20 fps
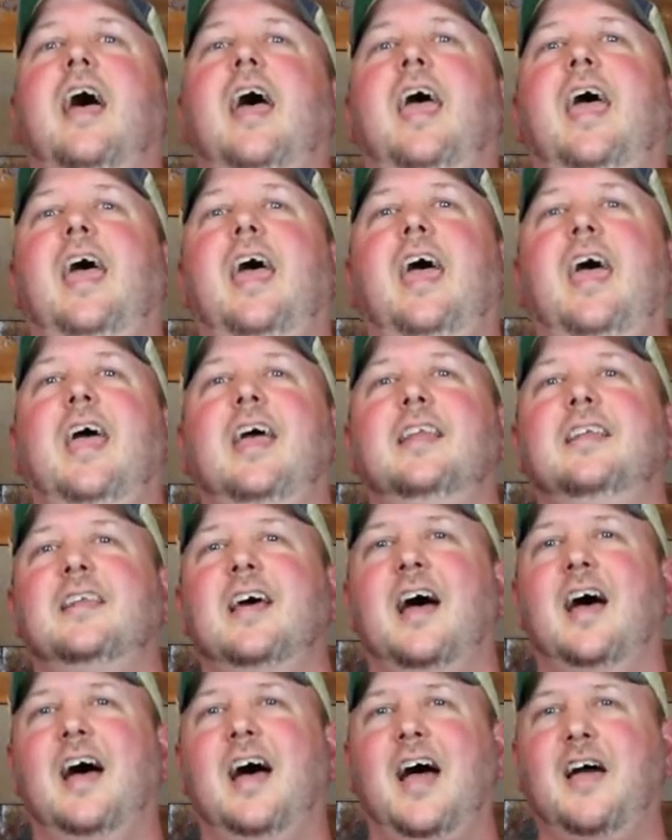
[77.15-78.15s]
And
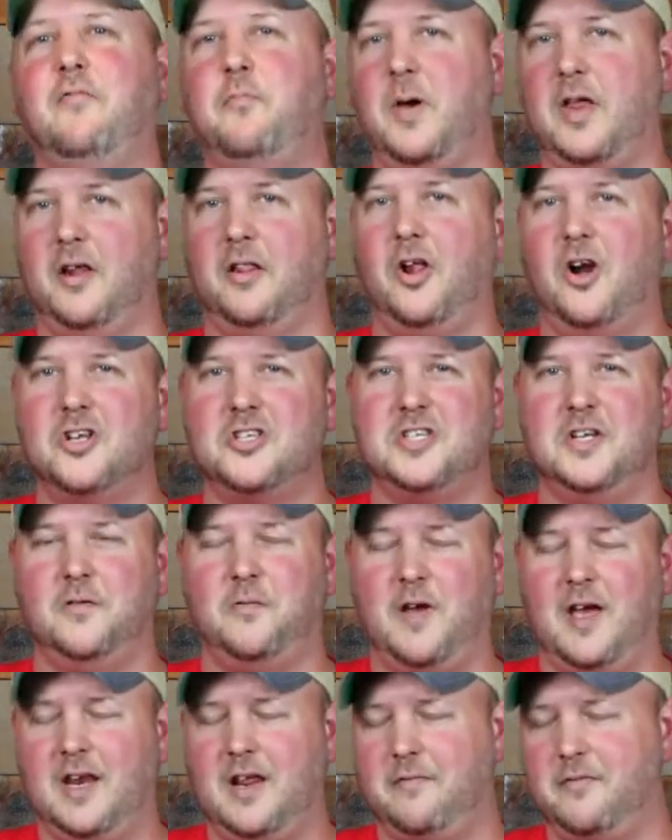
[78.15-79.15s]
I've been a Larceny
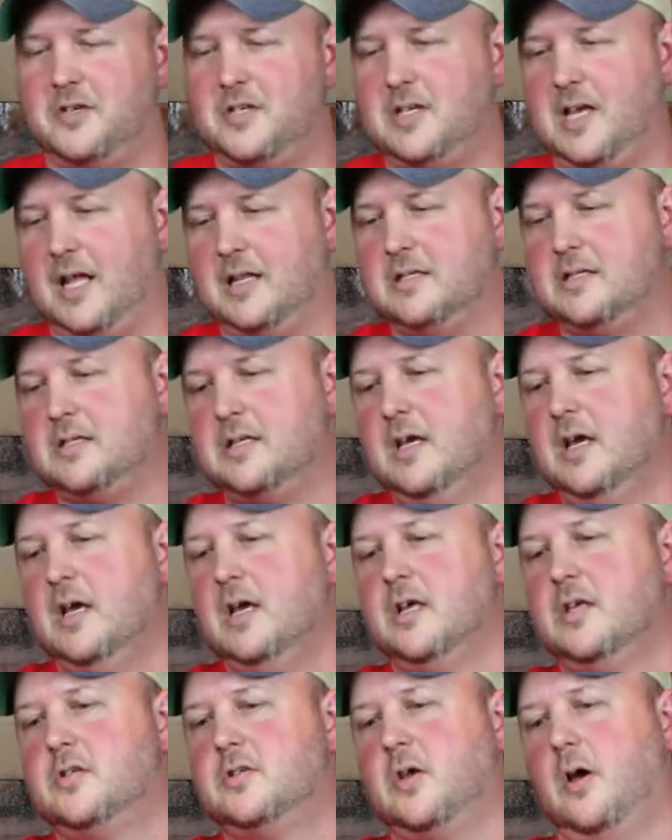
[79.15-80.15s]
fan ever since.
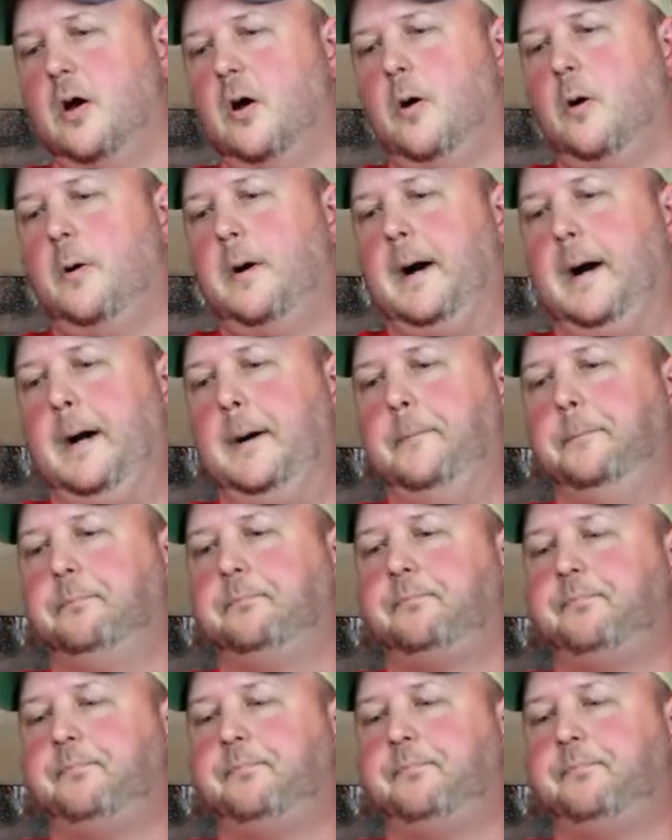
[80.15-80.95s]
So